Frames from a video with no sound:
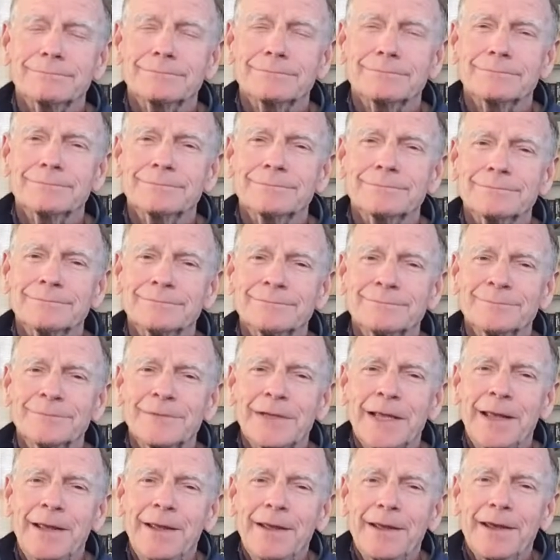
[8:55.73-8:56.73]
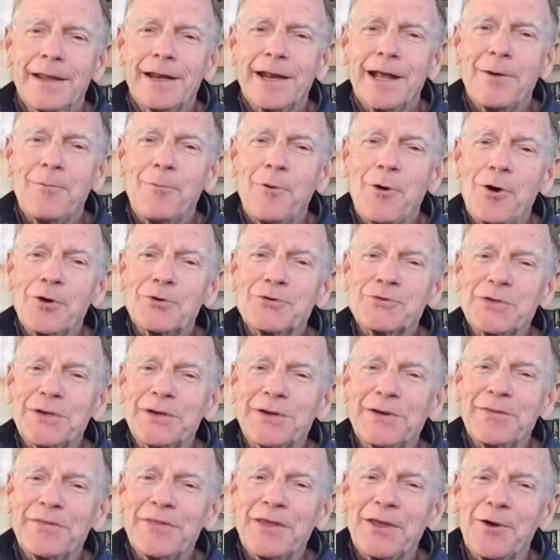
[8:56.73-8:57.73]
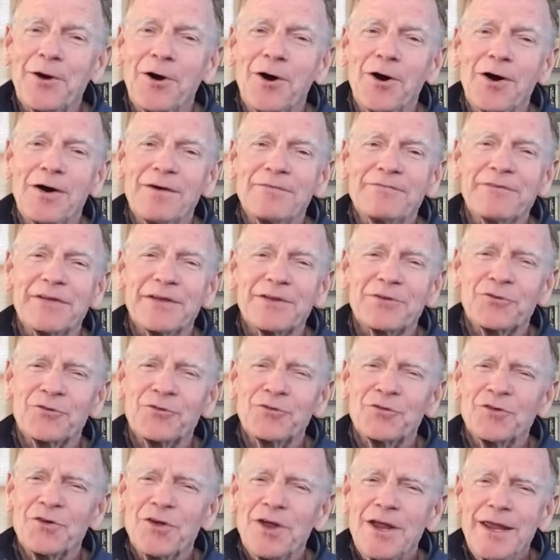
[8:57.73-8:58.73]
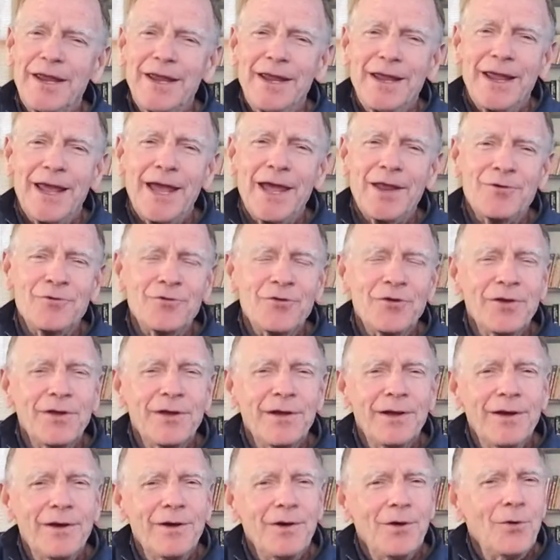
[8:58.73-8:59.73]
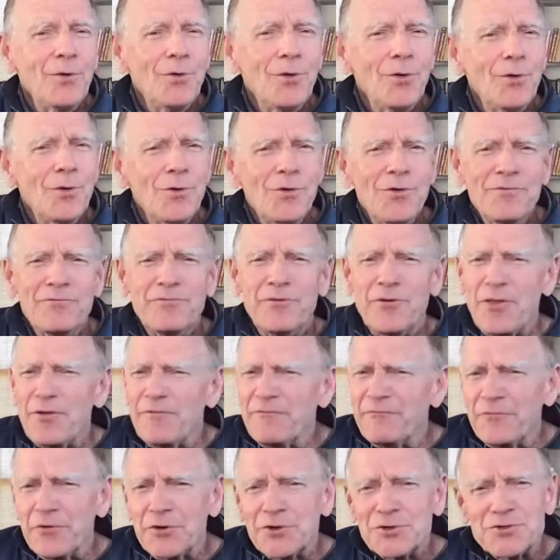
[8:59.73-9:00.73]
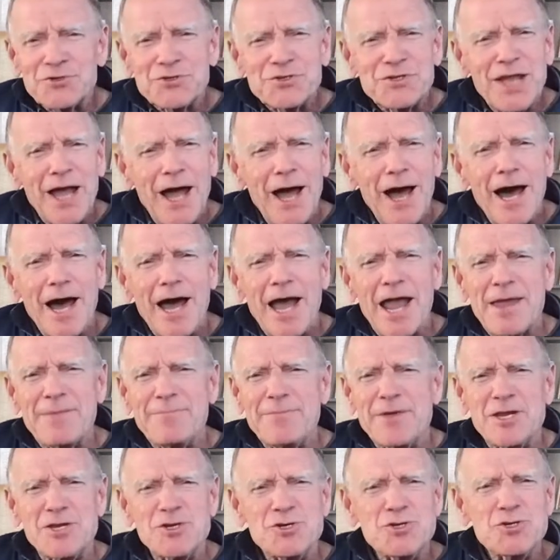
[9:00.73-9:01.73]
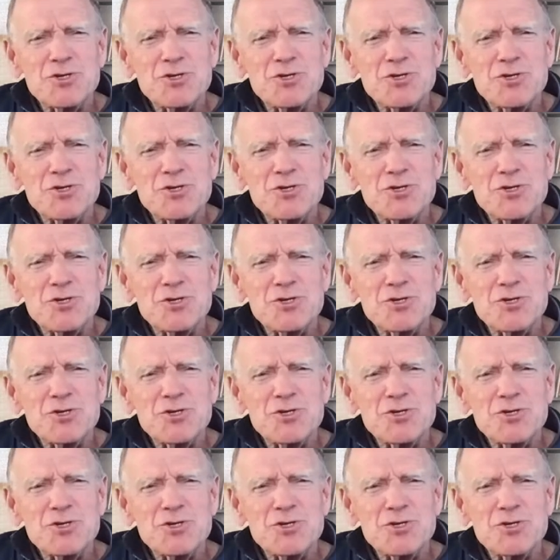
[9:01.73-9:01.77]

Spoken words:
And I walked into the office, and for the first time in